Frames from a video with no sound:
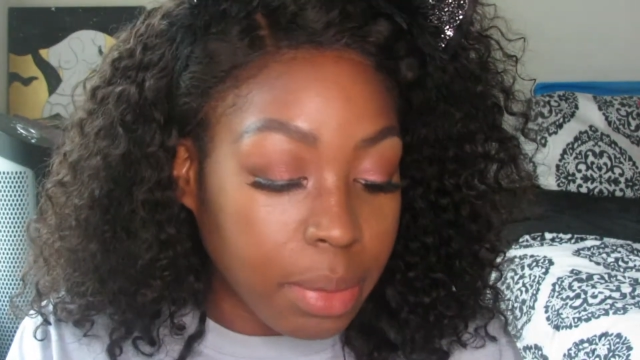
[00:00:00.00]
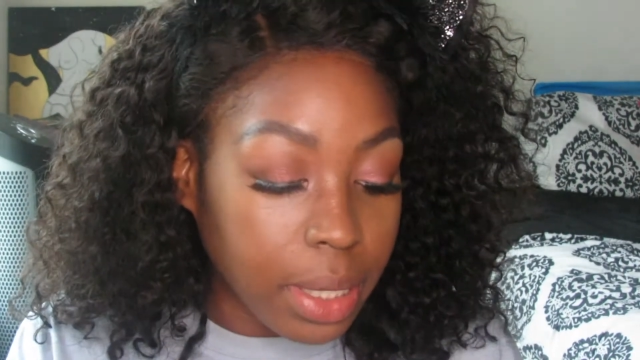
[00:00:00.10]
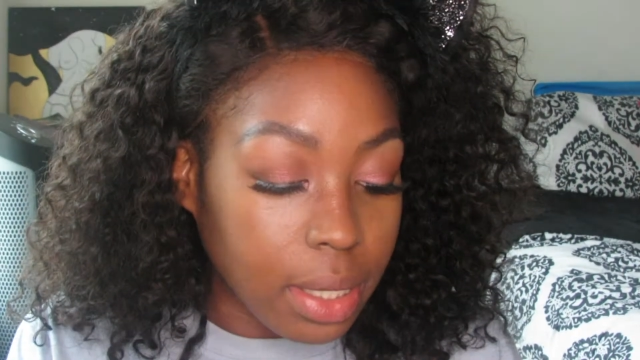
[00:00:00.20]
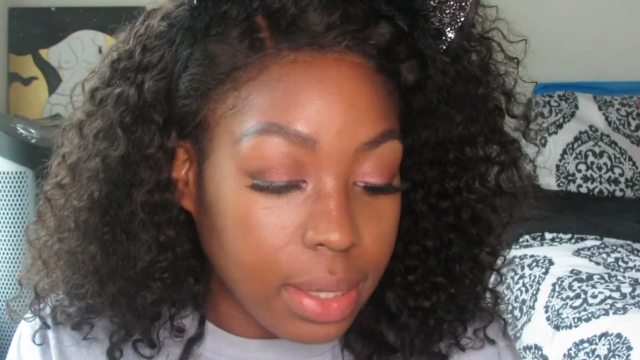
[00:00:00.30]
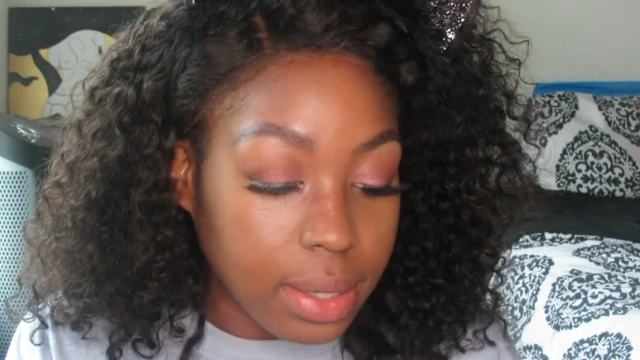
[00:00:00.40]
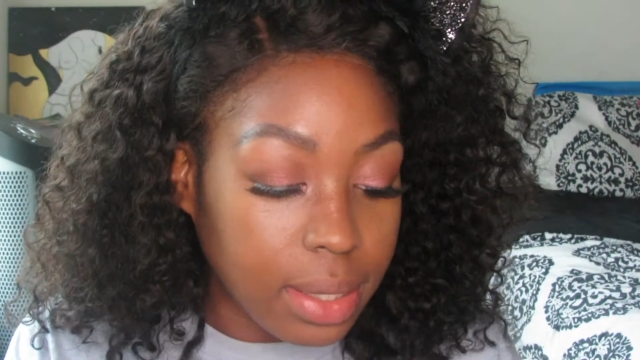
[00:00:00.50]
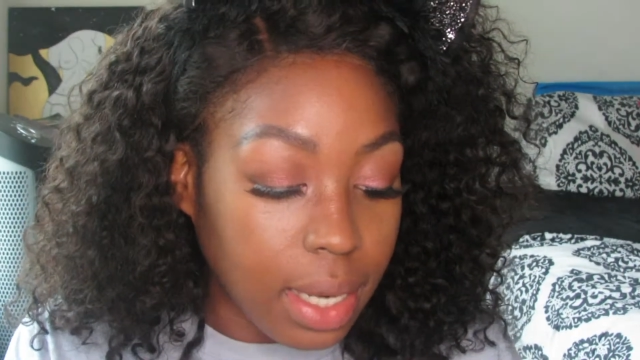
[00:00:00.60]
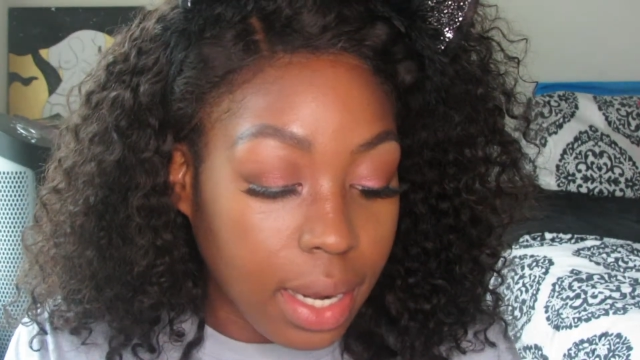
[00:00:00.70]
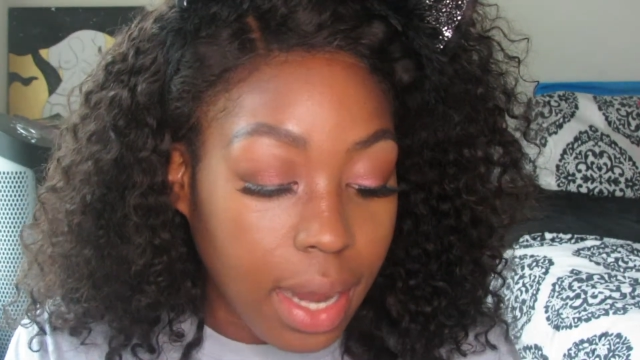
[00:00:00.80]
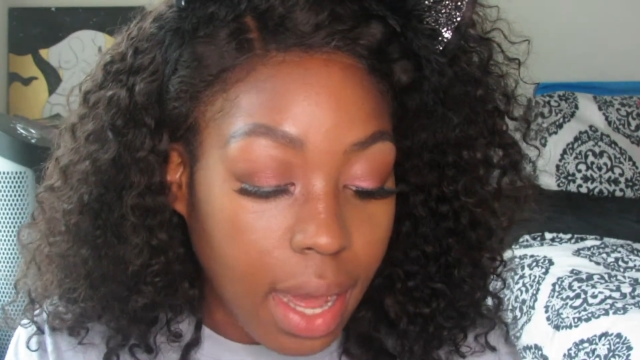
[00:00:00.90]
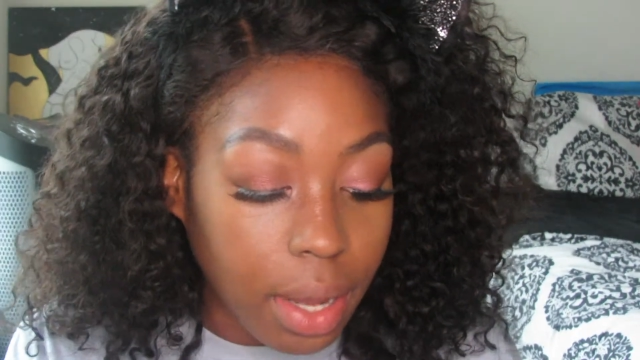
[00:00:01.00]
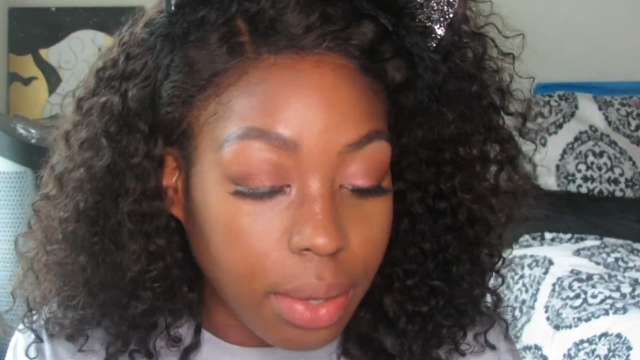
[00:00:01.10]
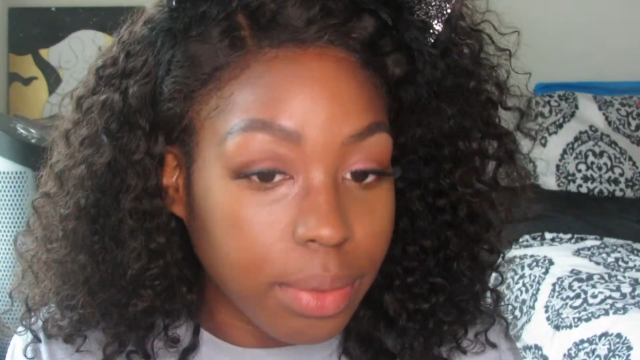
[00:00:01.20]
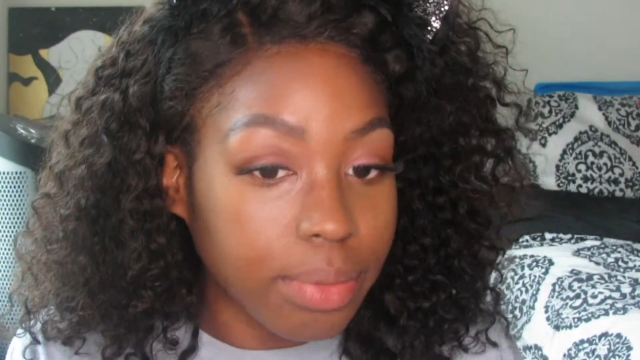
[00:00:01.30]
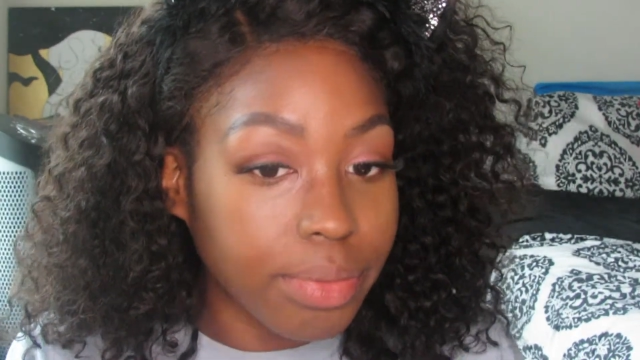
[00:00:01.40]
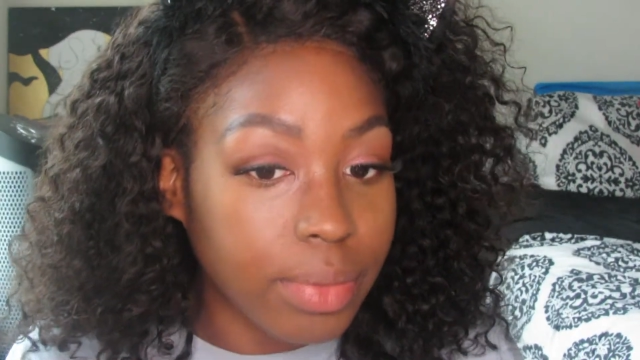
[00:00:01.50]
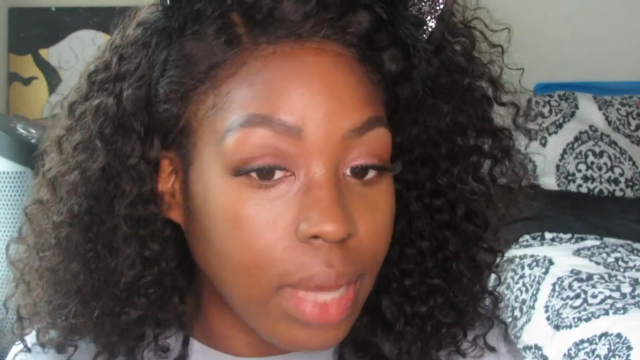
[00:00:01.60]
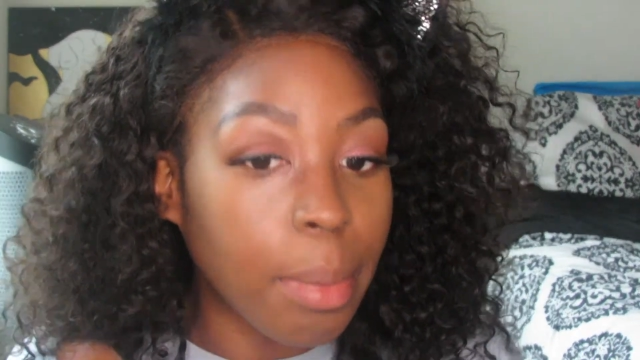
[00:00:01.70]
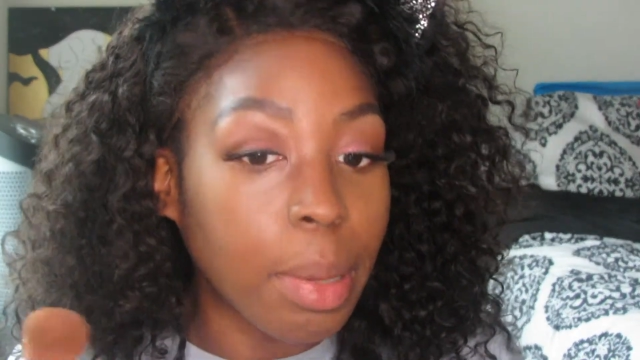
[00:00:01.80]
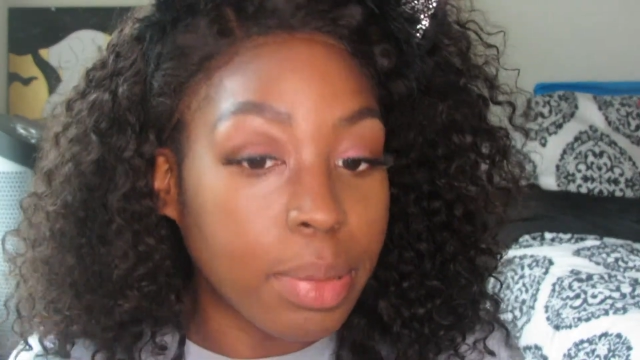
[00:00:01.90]
Because now
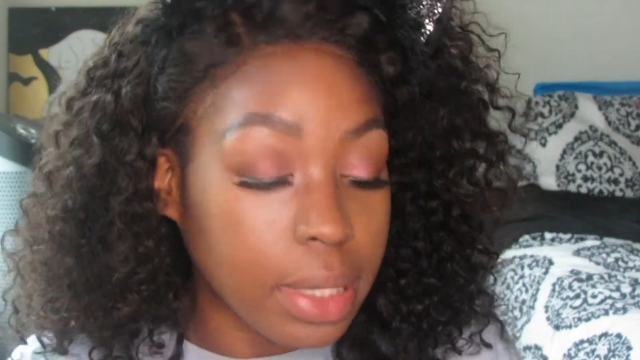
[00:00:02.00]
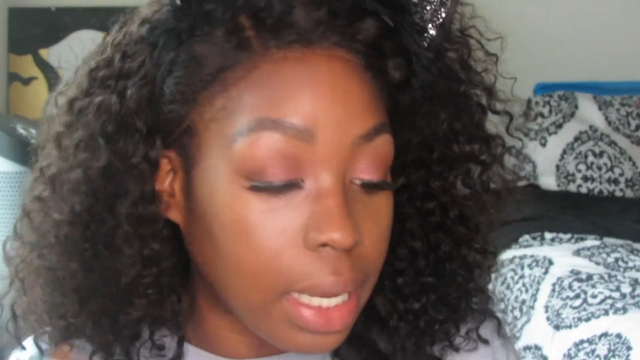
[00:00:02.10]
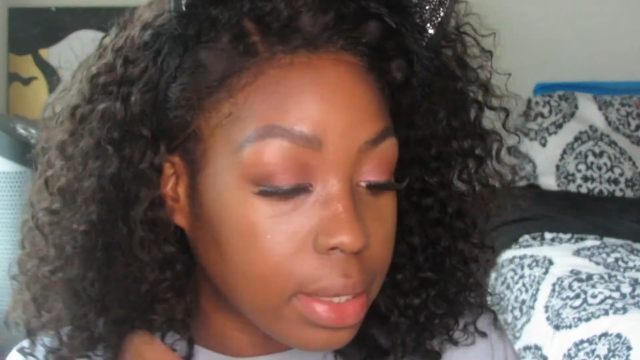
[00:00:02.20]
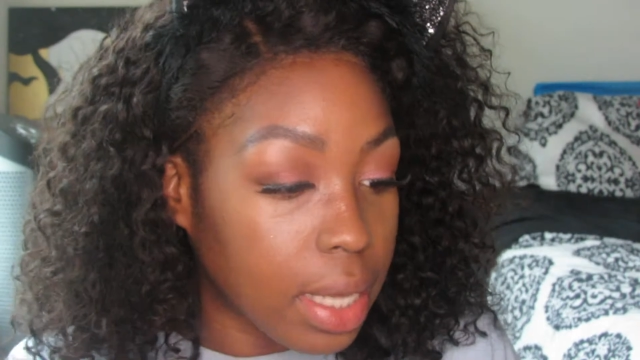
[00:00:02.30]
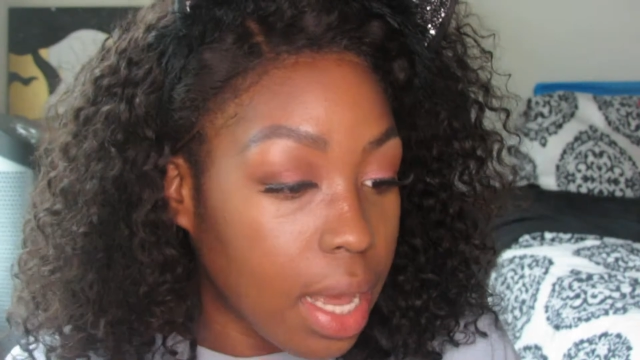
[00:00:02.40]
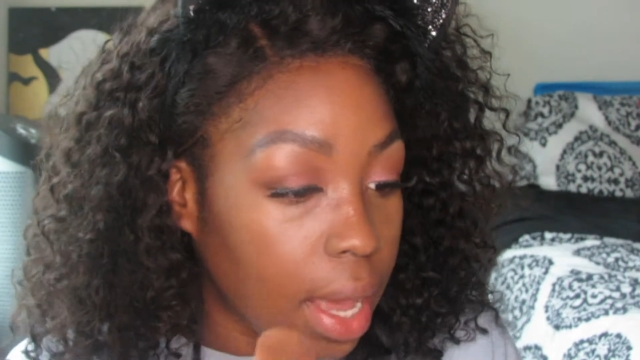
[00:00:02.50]
I'm obsessed.